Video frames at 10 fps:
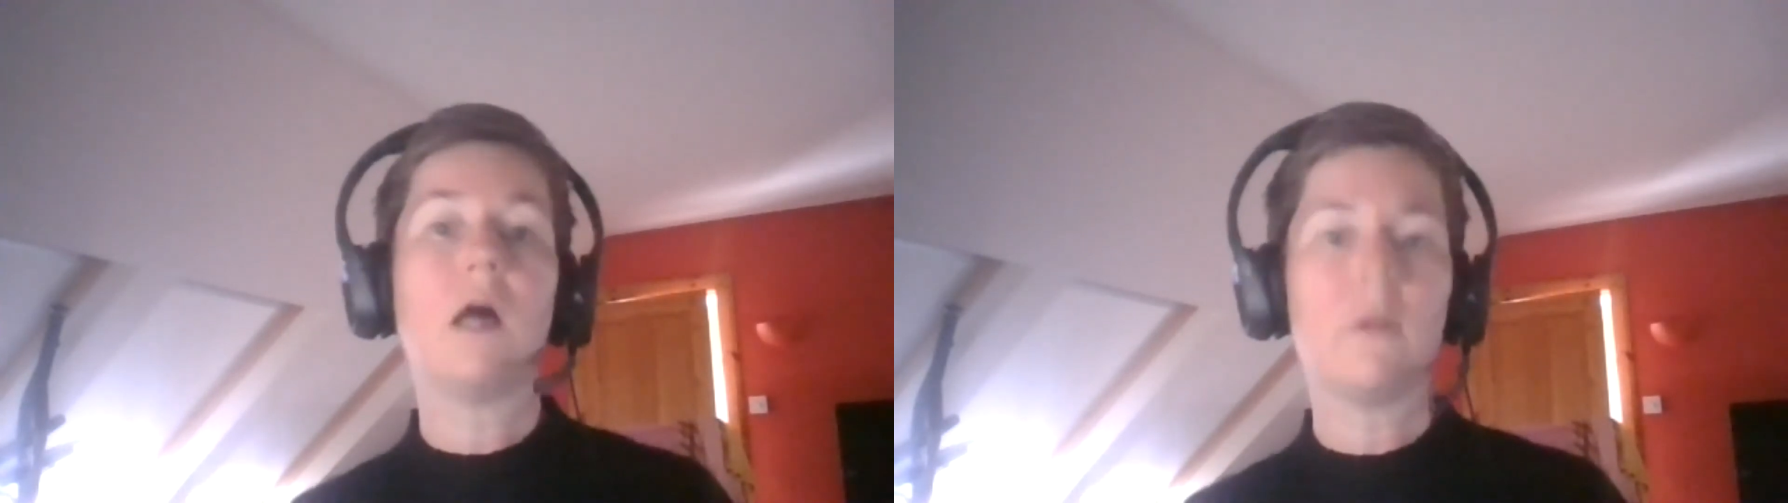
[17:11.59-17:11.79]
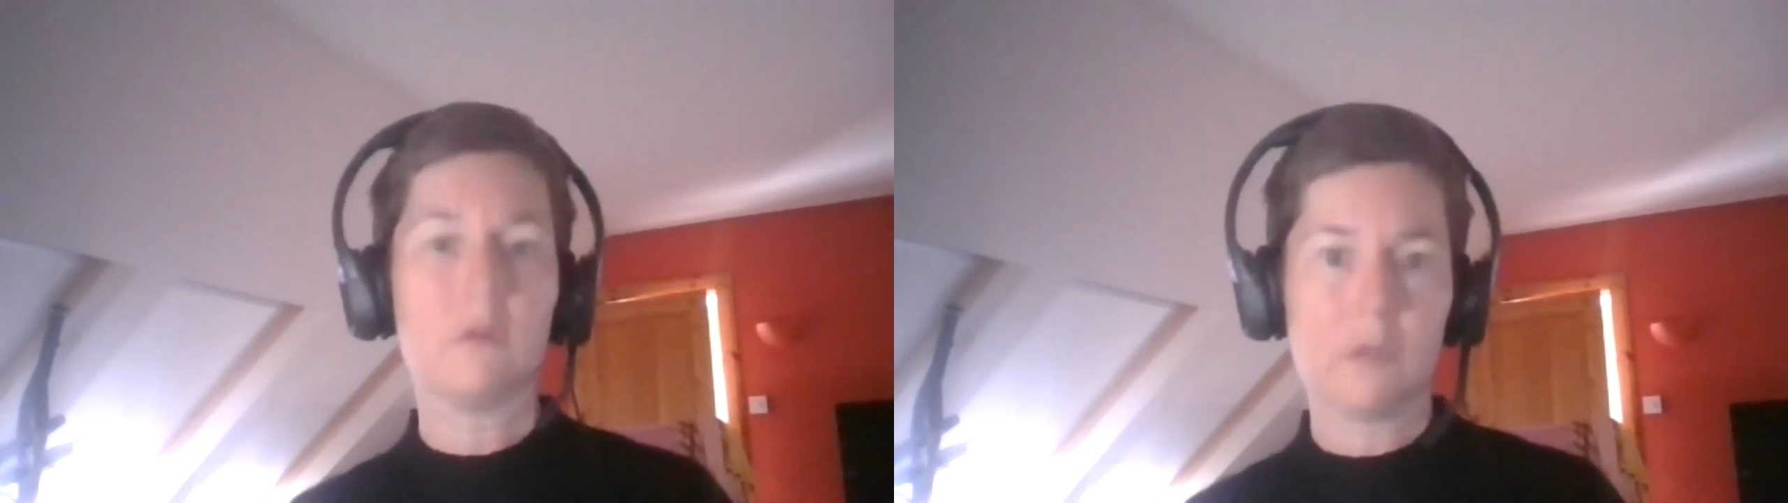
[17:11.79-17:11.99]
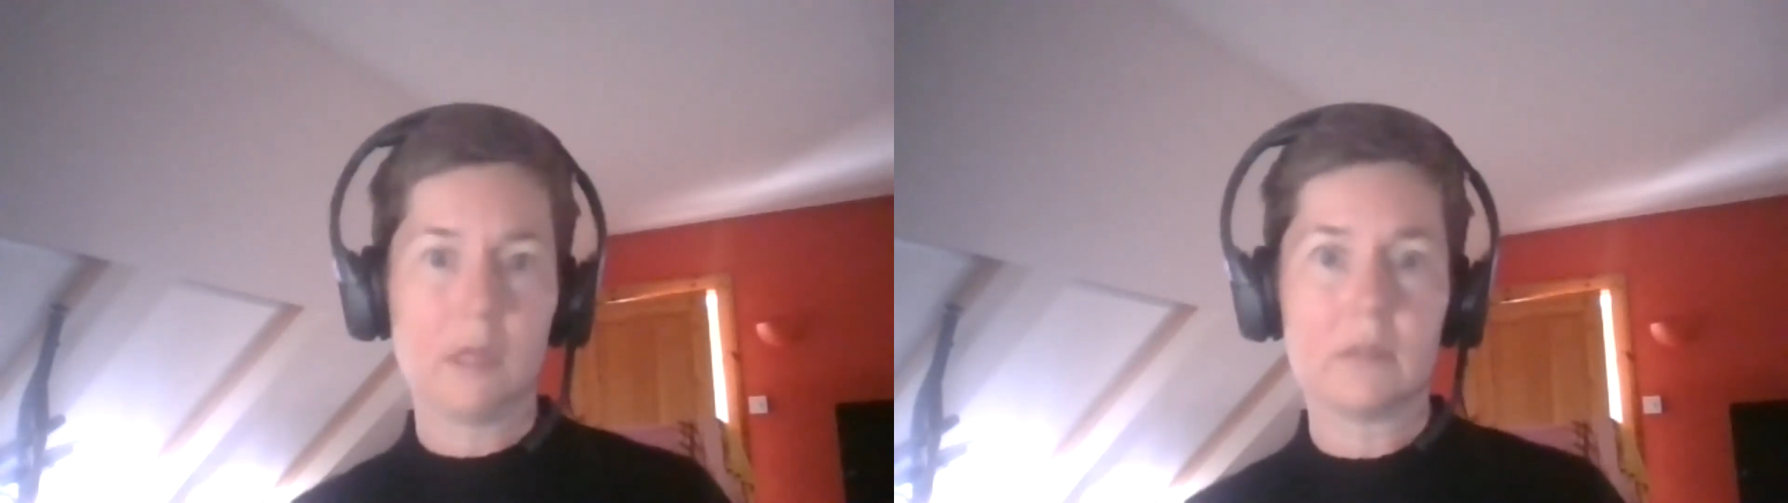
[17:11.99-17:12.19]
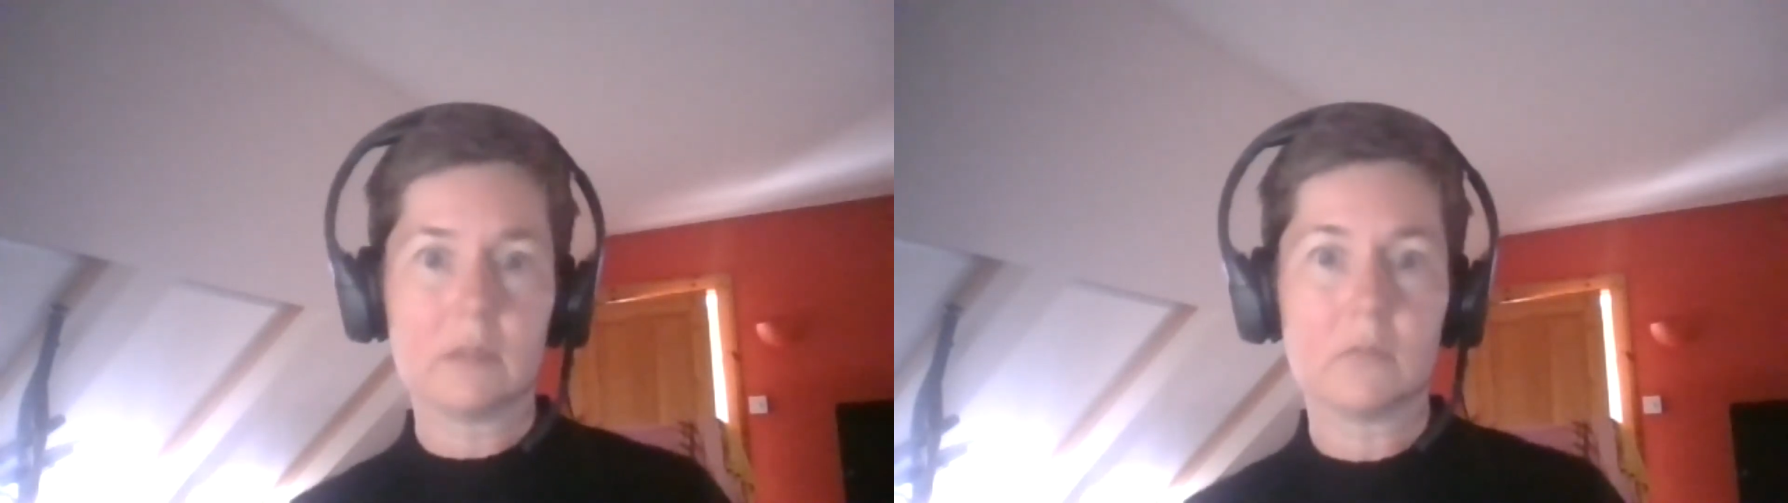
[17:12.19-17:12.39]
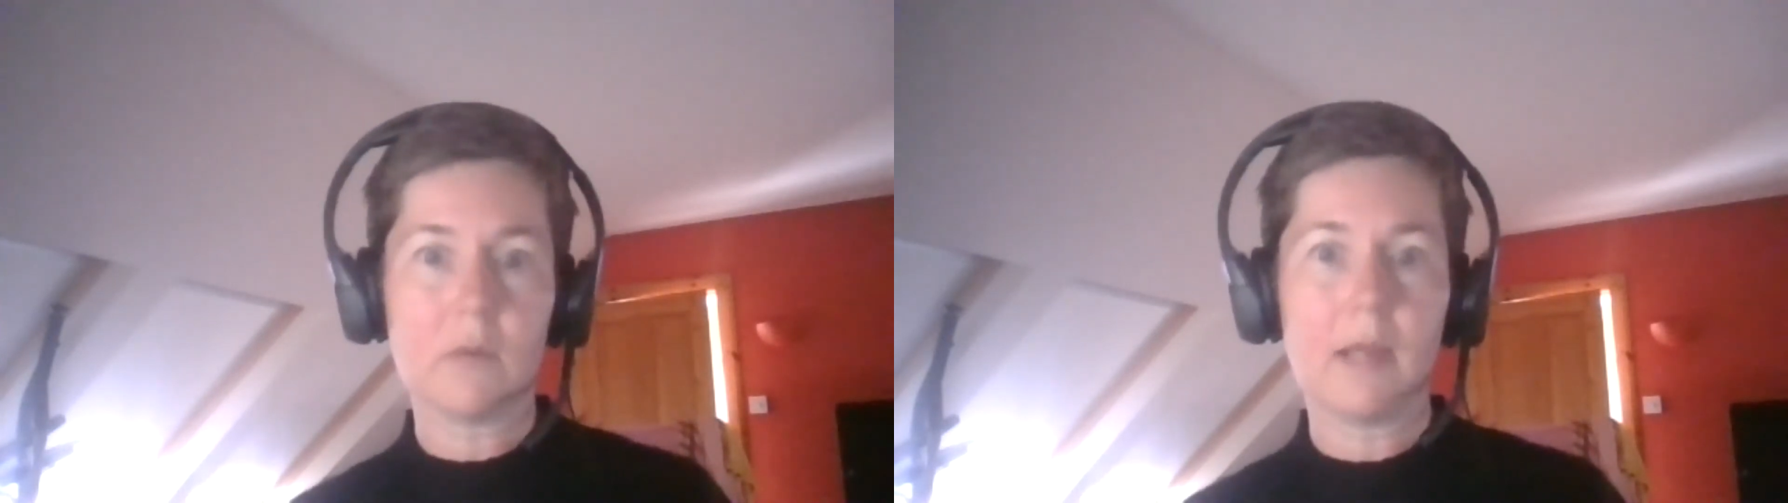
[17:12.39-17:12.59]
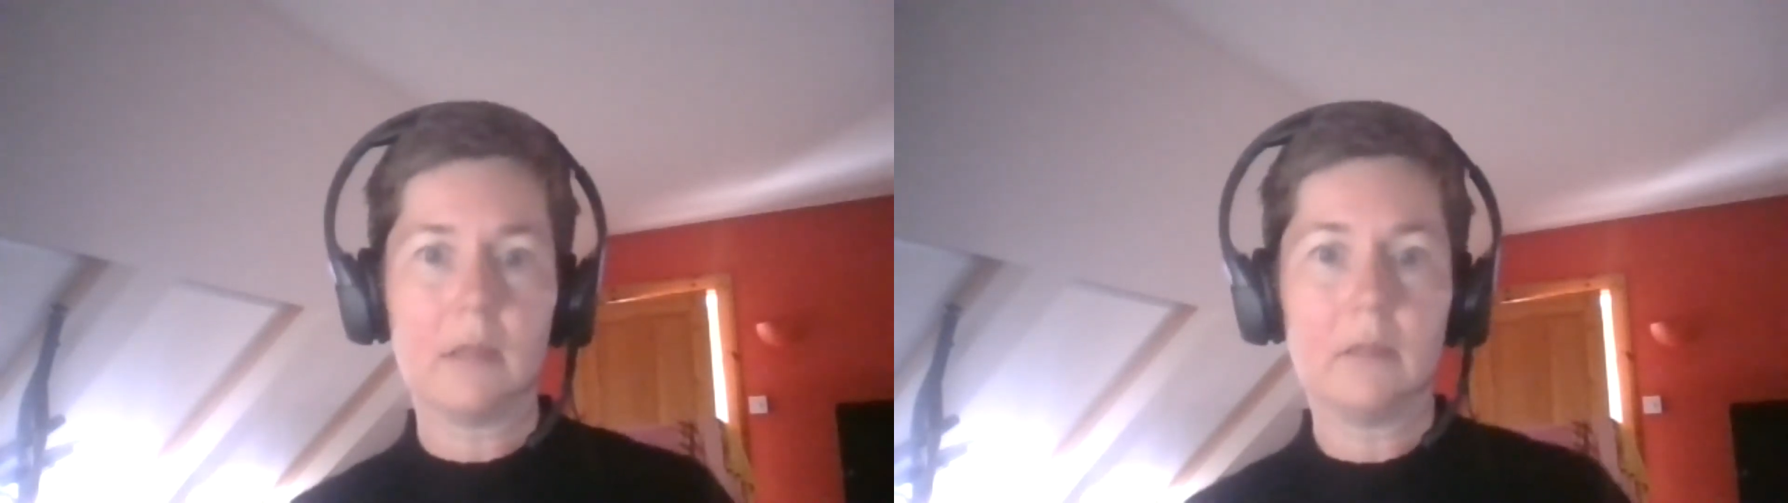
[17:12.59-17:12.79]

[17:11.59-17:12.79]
other things as well.